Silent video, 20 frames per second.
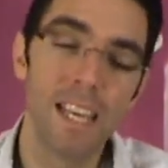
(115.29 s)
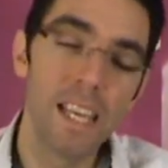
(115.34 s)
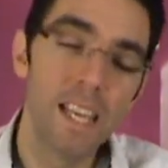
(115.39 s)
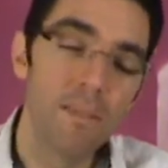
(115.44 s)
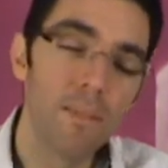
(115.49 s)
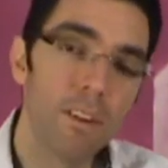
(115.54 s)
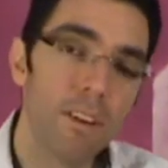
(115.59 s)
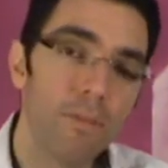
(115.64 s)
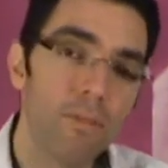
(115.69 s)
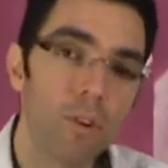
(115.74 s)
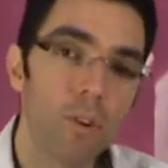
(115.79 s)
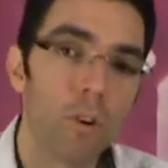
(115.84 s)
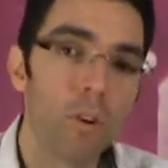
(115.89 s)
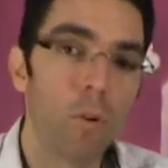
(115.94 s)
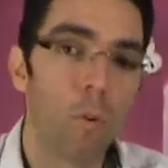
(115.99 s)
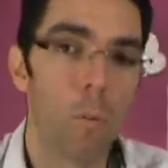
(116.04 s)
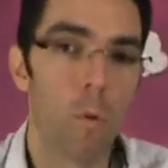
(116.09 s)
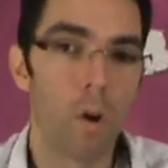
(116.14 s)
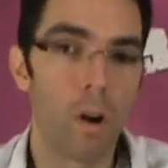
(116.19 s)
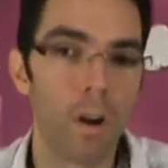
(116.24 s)
Even if your
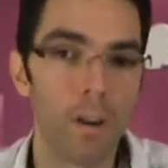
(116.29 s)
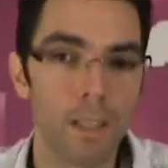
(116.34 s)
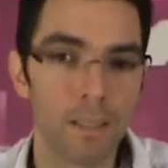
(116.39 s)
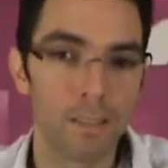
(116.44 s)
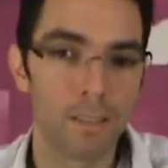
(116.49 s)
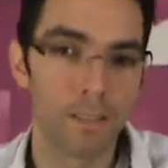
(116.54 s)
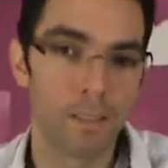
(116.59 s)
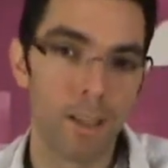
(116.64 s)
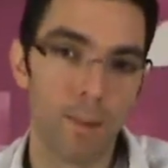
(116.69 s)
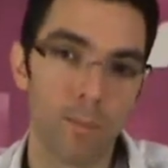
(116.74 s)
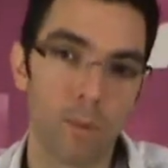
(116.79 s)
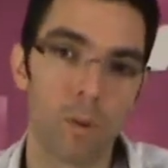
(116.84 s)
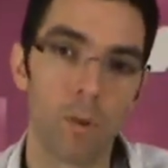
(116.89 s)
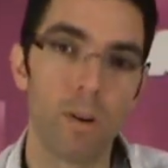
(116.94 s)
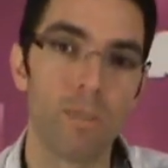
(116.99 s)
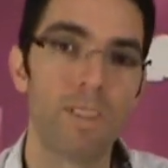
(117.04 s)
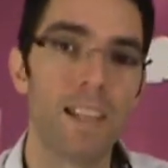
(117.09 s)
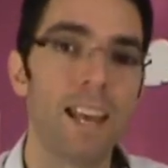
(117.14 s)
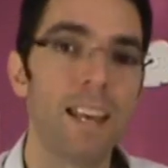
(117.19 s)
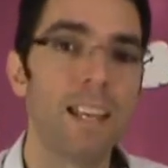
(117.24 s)
award is lame
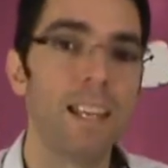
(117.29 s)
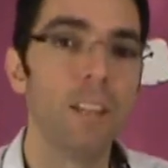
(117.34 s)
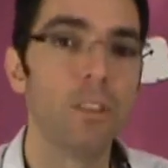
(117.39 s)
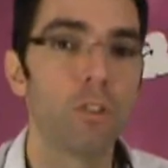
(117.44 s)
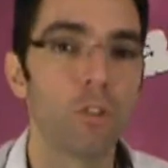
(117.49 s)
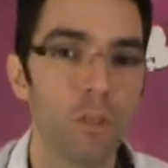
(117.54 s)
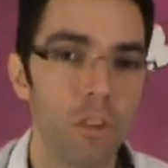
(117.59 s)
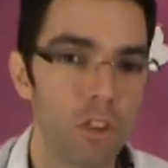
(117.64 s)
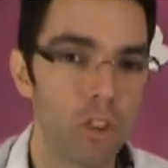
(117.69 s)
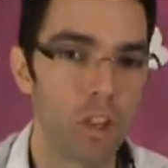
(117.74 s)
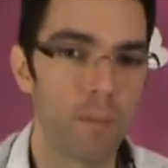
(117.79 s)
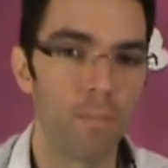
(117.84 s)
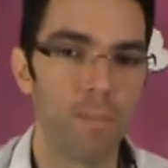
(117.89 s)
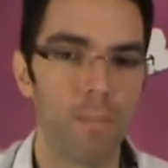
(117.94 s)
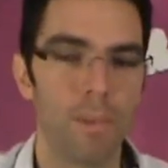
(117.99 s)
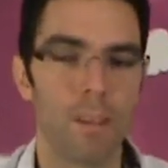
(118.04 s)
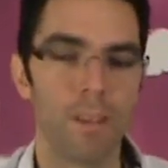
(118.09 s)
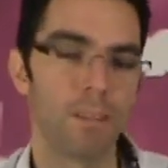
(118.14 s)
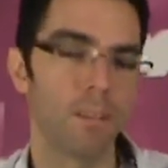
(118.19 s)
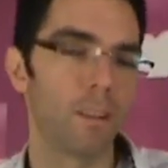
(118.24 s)
or if that internship
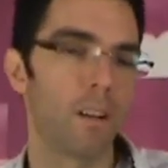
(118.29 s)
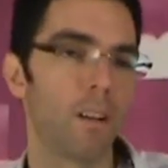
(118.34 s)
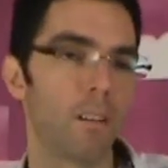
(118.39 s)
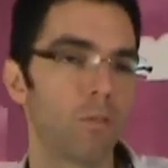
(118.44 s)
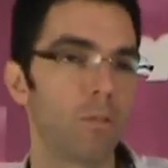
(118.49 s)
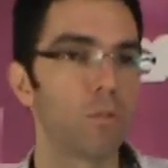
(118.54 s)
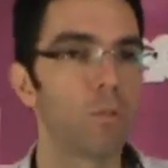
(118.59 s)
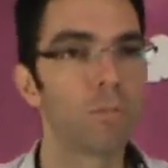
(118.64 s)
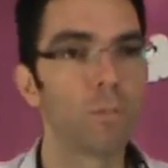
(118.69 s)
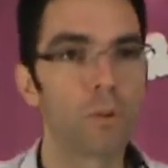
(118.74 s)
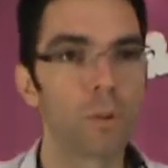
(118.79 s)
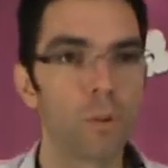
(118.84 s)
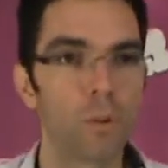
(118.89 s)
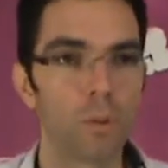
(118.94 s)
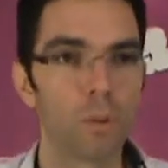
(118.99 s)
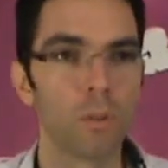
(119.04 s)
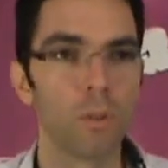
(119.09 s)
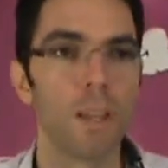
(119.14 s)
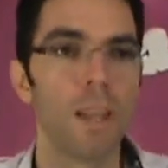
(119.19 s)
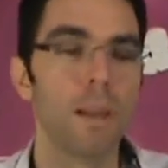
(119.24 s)
is not super
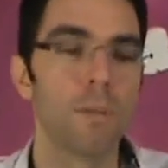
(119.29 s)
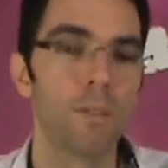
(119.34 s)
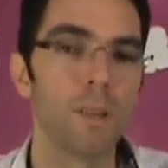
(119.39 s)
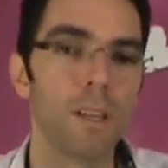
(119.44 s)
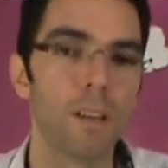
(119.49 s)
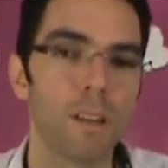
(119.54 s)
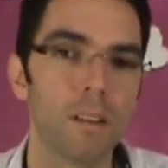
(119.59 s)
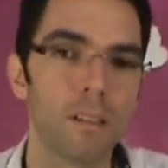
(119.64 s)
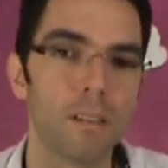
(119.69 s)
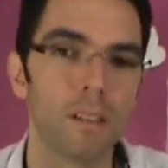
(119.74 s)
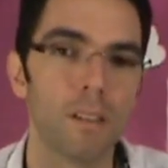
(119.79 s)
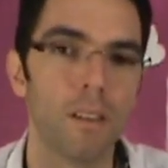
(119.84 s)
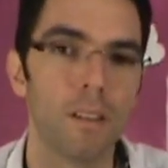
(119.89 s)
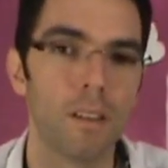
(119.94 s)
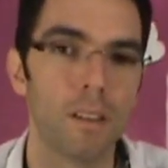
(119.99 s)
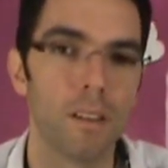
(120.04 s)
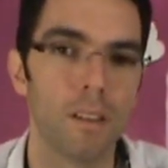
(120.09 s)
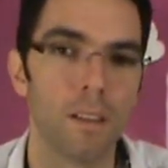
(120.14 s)
cool, because